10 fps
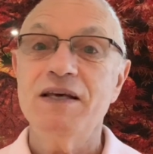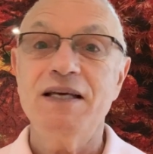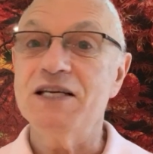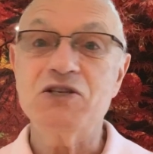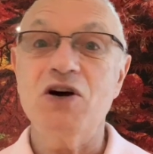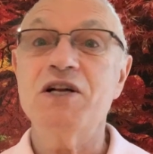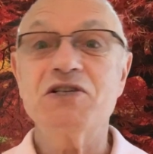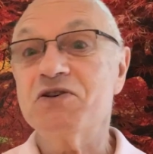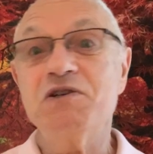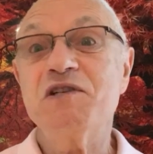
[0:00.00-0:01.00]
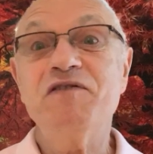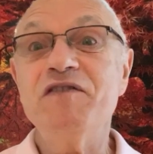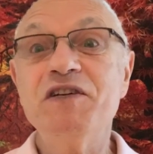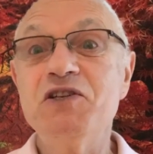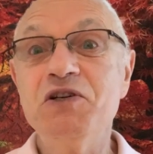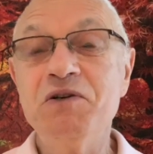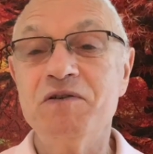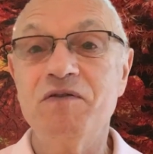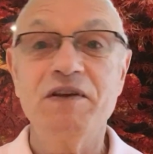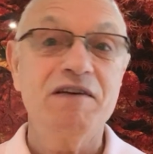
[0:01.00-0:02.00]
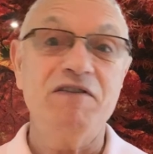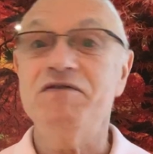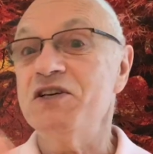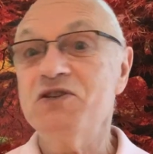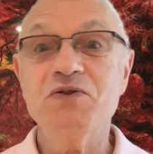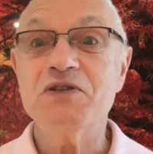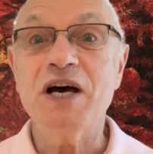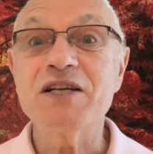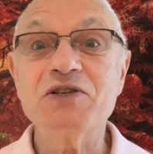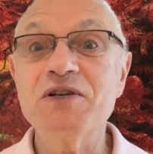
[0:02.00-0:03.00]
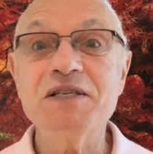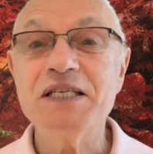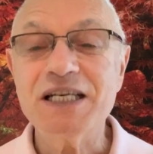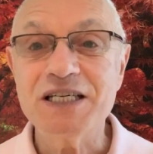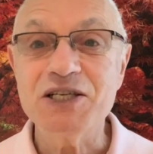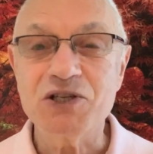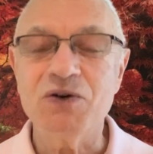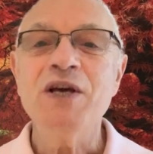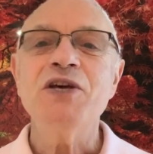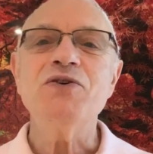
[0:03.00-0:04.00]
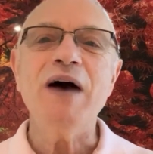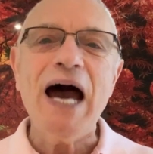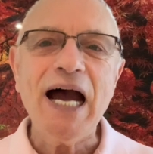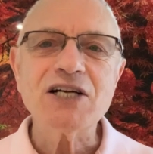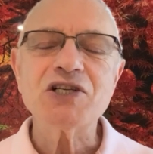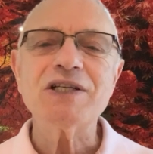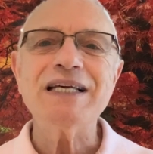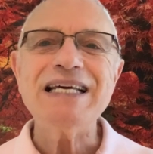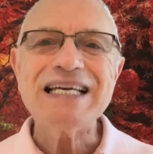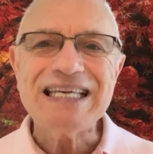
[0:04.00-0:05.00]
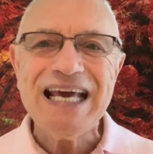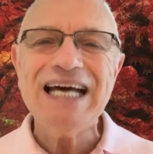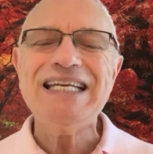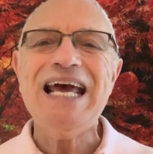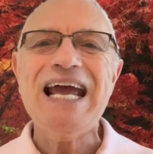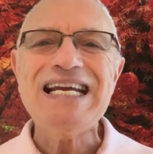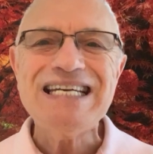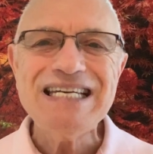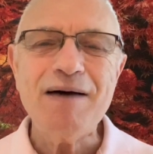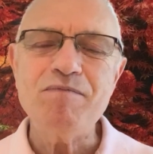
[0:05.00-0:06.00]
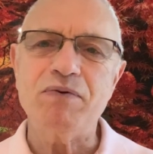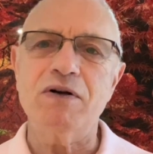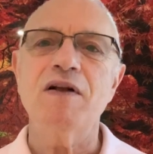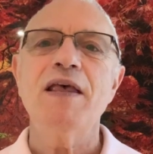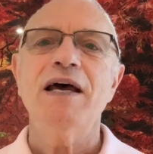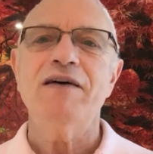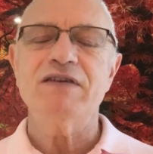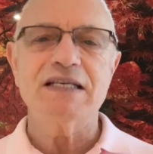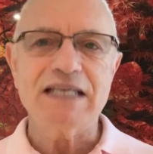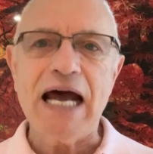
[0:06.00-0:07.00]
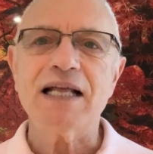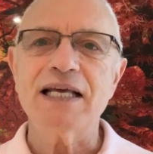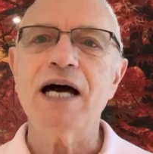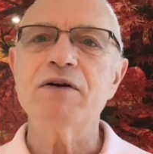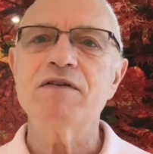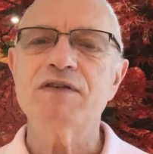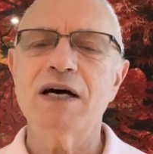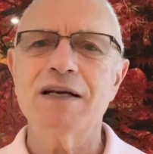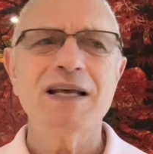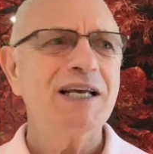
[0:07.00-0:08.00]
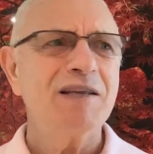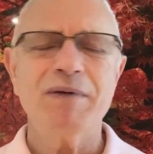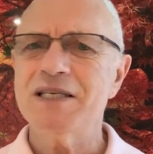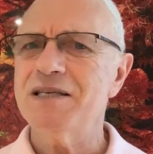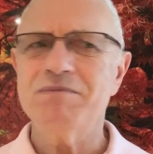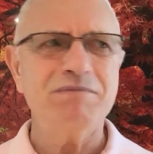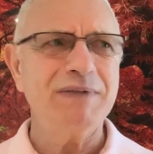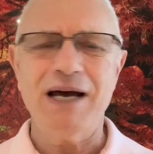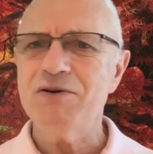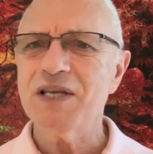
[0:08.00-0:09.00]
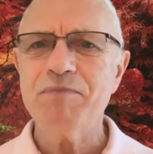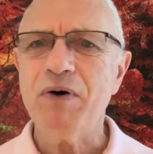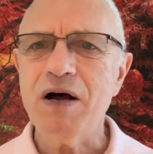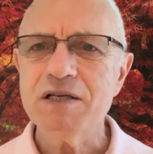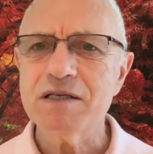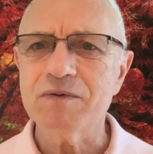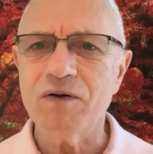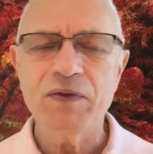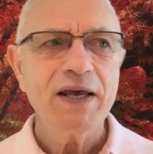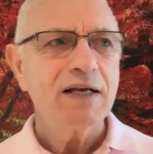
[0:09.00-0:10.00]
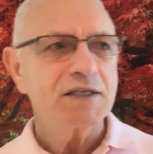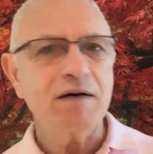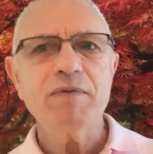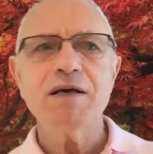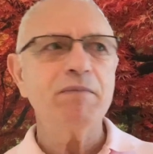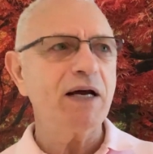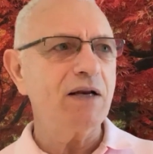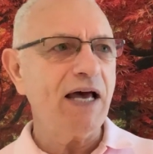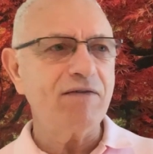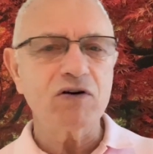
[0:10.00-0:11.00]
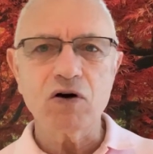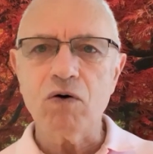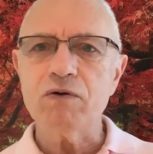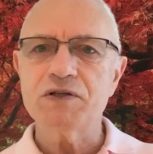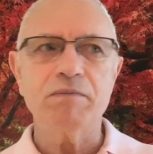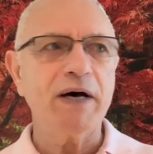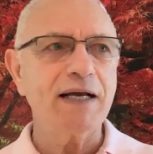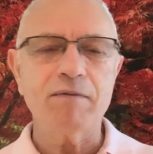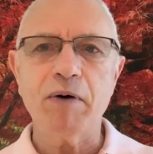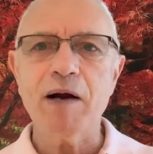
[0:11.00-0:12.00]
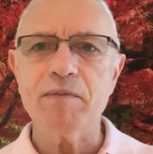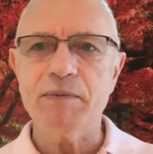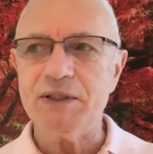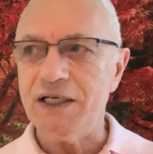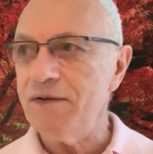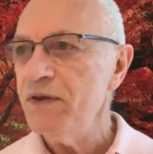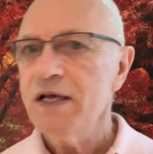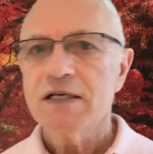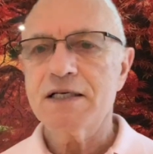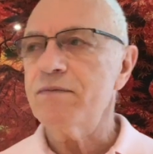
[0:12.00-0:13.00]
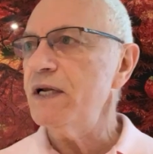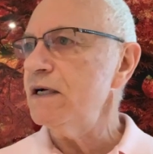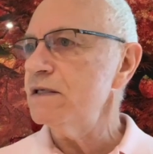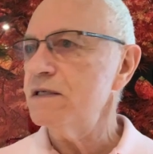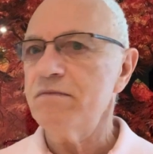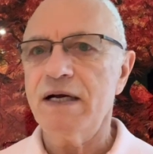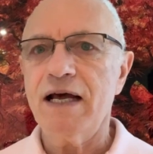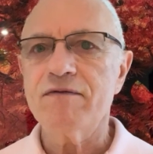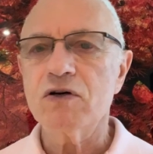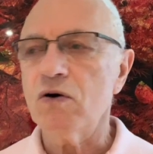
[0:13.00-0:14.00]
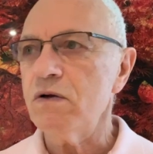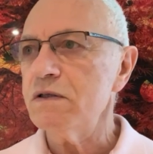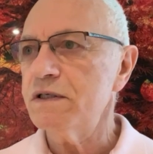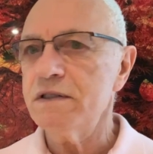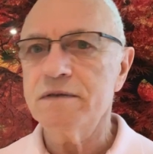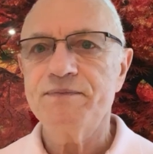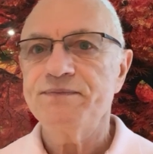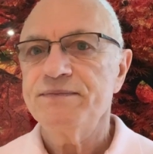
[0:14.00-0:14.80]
is not as good as 52. 52 is not as good as 62. You actually get a number of exactly how you've done. You might say, how is that possible? Somebody might have a goal to buy an apartment building. Someone else might have a goal to